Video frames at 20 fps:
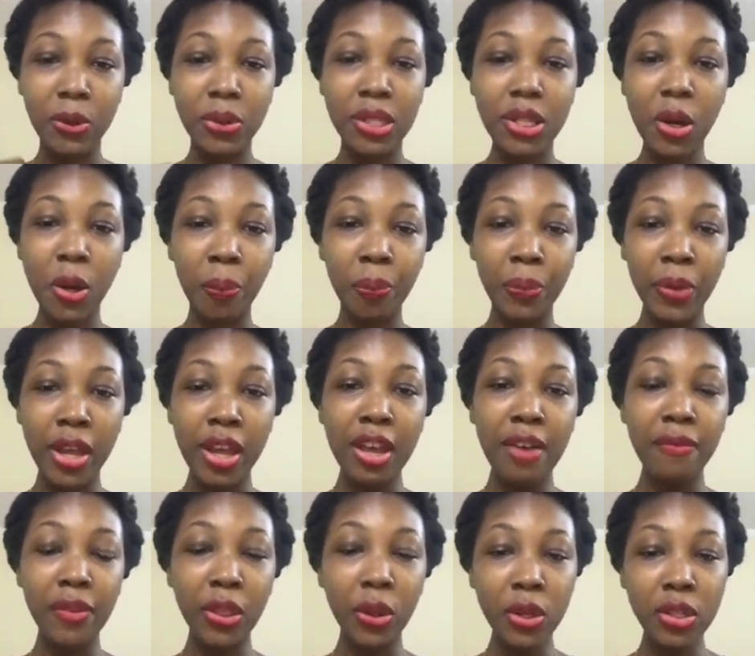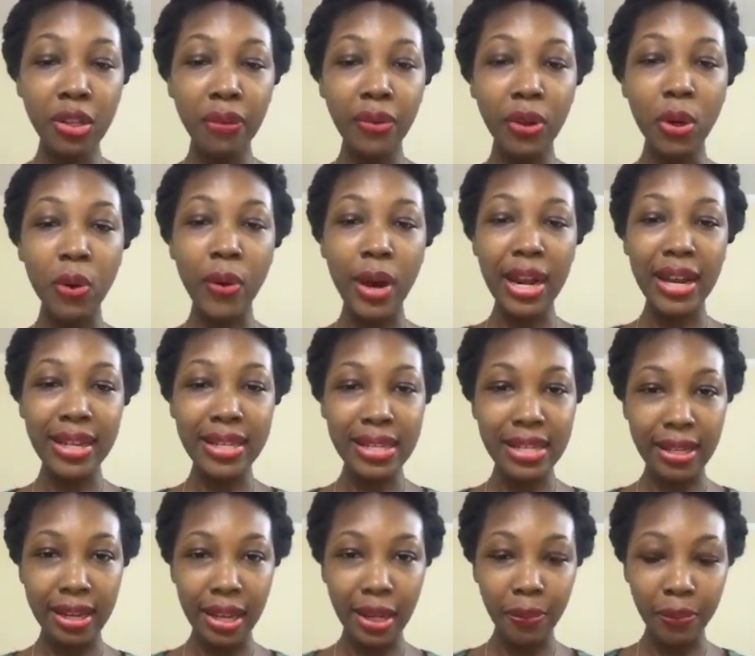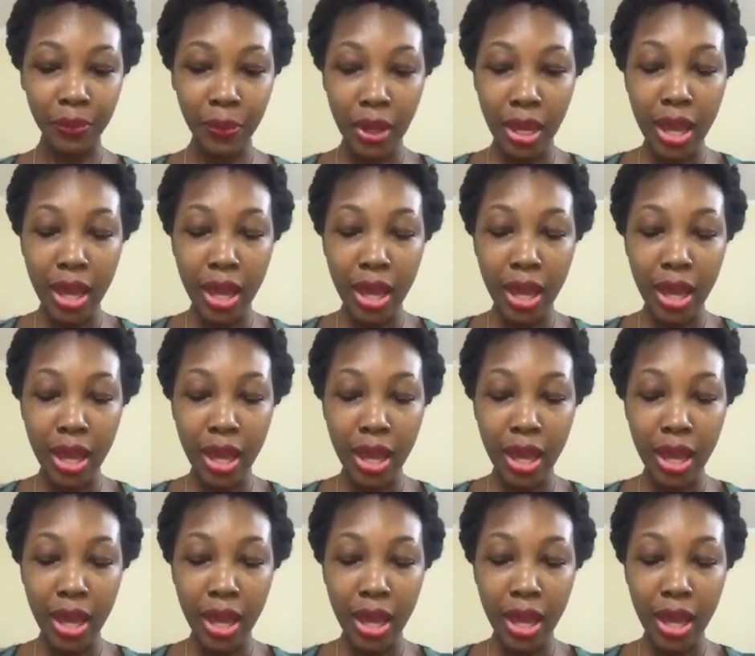So for those of you who are listening,